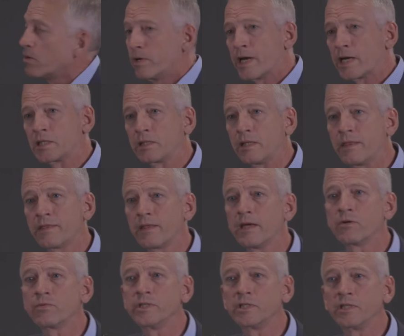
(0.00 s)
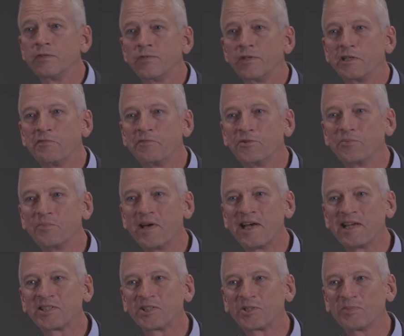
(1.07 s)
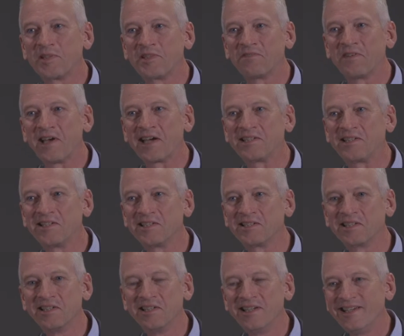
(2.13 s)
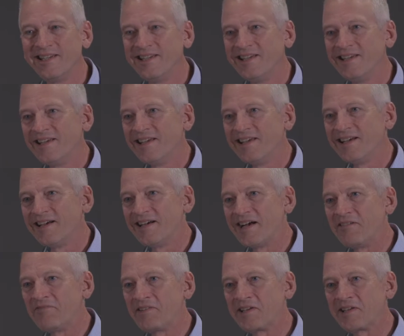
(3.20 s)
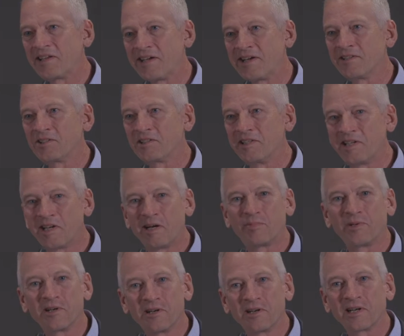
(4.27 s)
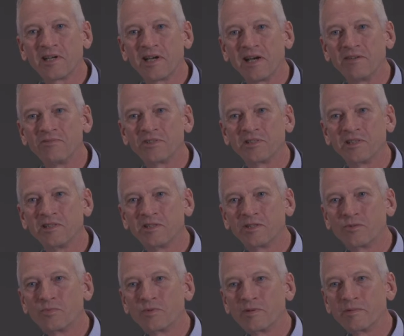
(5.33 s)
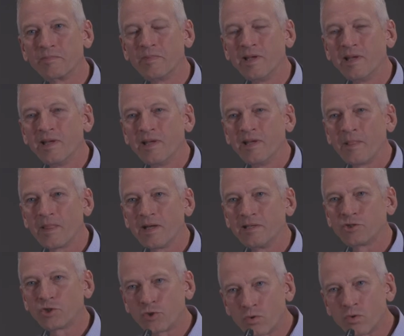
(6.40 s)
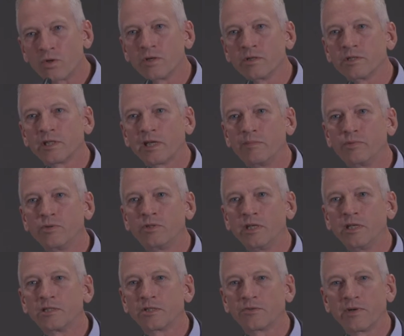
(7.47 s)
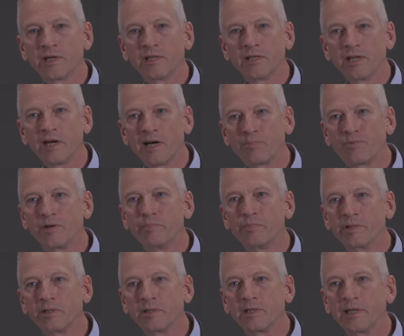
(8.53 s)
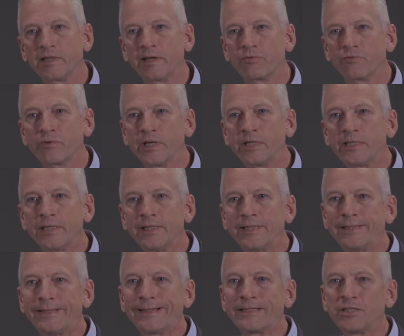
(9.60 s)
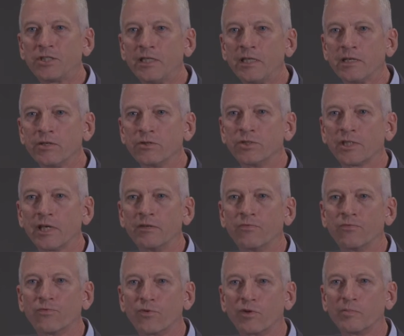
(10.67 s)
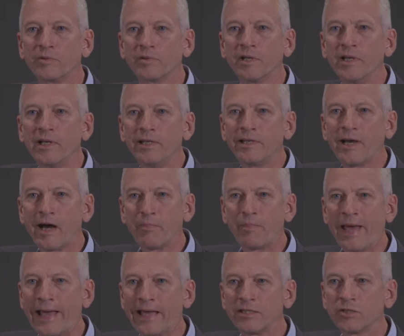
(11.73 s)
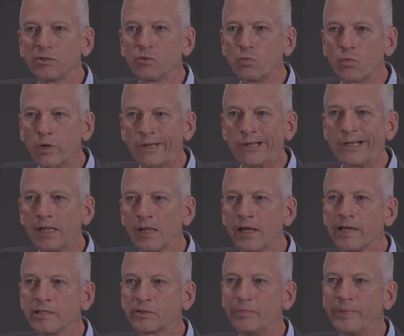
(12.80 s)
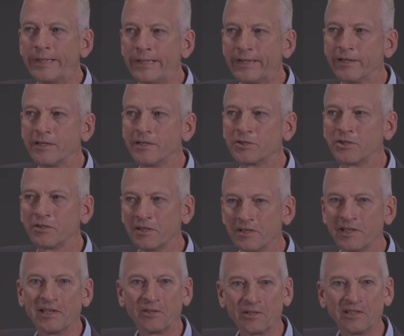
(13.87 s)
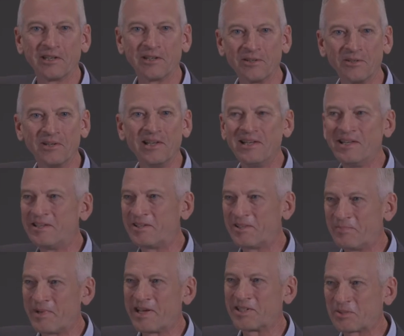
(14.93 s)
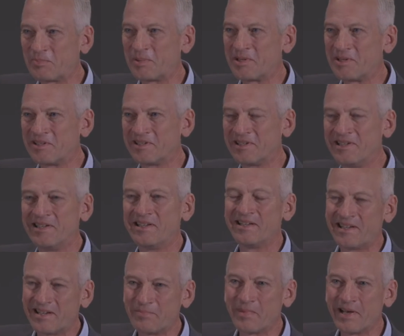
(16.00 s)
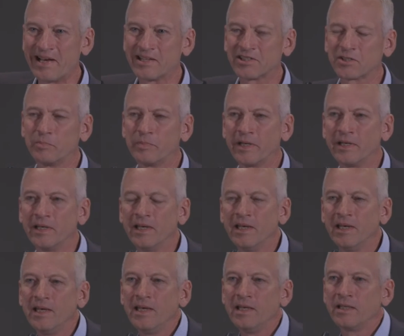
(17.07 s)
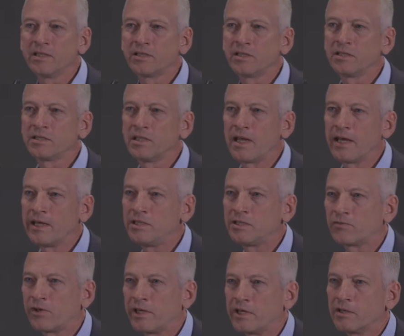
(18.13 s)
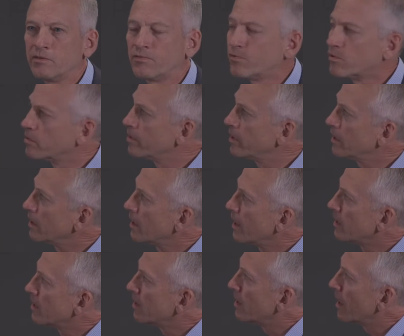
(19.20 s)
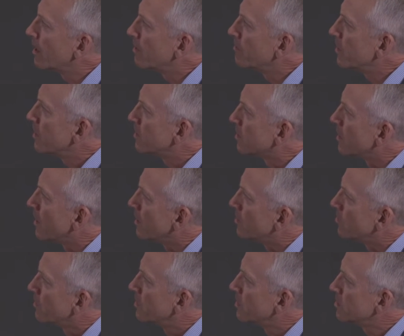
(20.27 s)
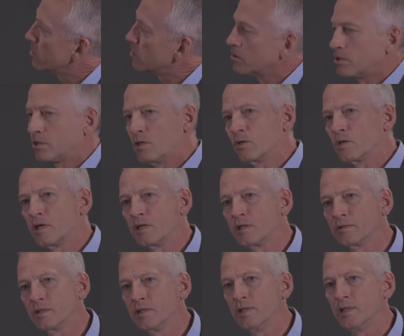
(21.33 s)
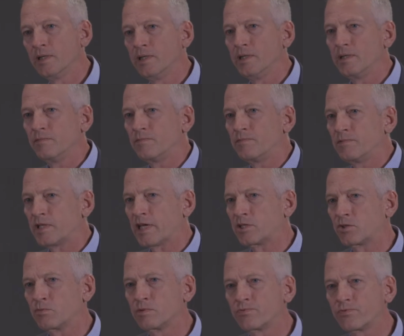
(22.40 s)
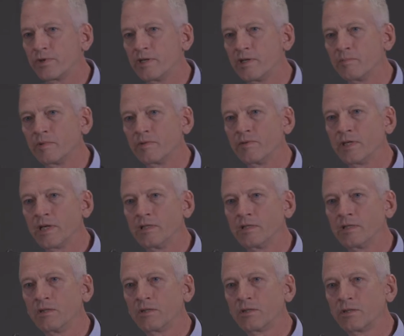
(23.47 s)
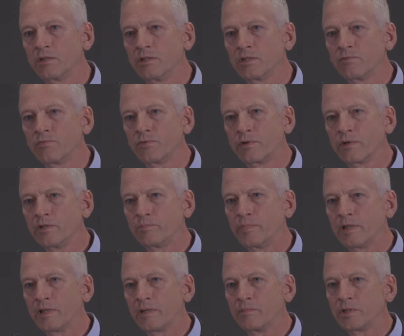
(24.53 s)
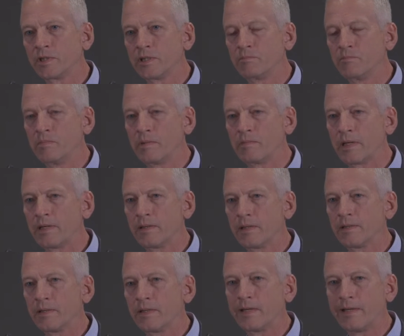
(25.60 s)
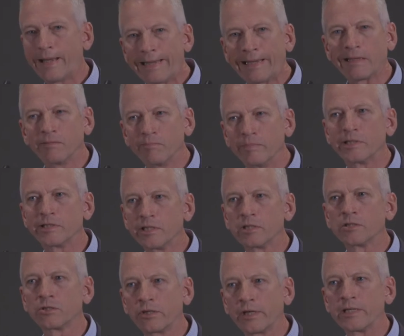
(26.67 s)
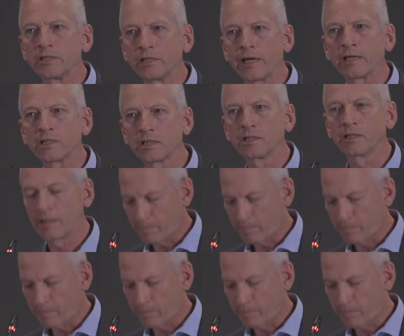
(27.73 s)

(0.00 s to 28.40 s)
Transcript: We actually think we see very few masks, but the fact is, I found accounts in the opera archives that there were stores and boutiques around the opera building that rented tuxedos and formal top hats to working class men so that they could go to the masked ball unmasked. But this is an age of great conformity, and uh, it's an age when the so called sexual freedom of the 1830s and 40s becomes a, a naked business transaction.